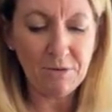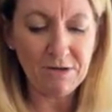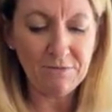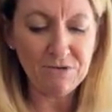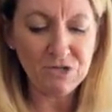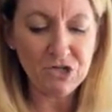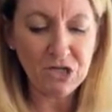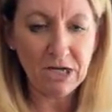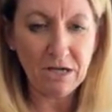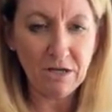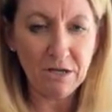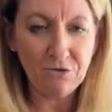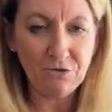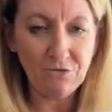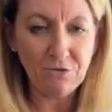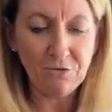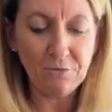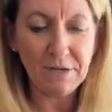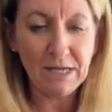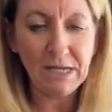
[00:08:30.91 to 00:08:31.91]
so that's
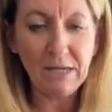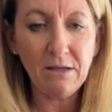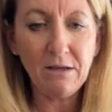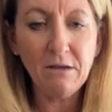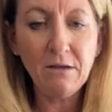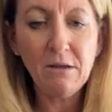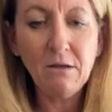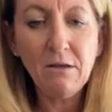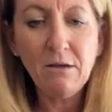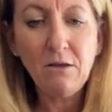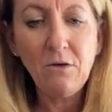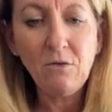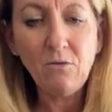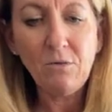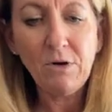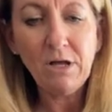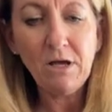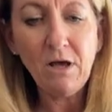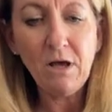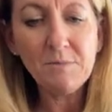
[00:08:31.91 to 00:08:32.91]
always a little bit of a
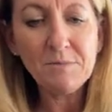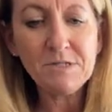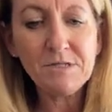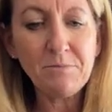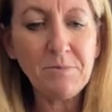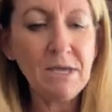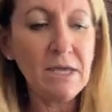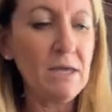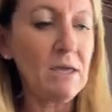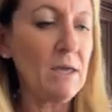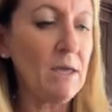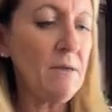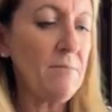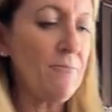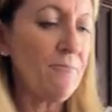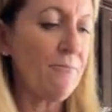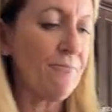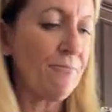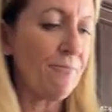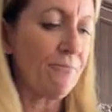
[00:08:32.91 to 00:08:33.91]
challenge for me
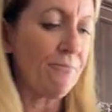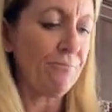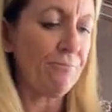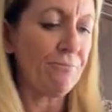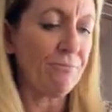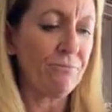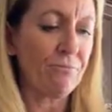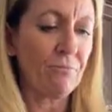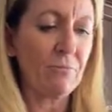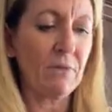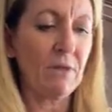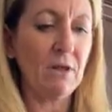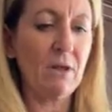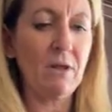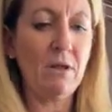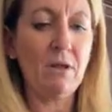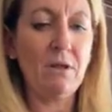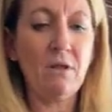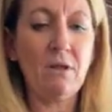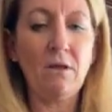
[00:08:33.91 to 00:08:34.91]
when it comes to
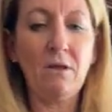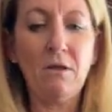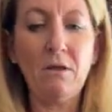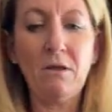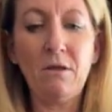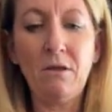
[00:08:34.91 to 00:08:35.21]
baking.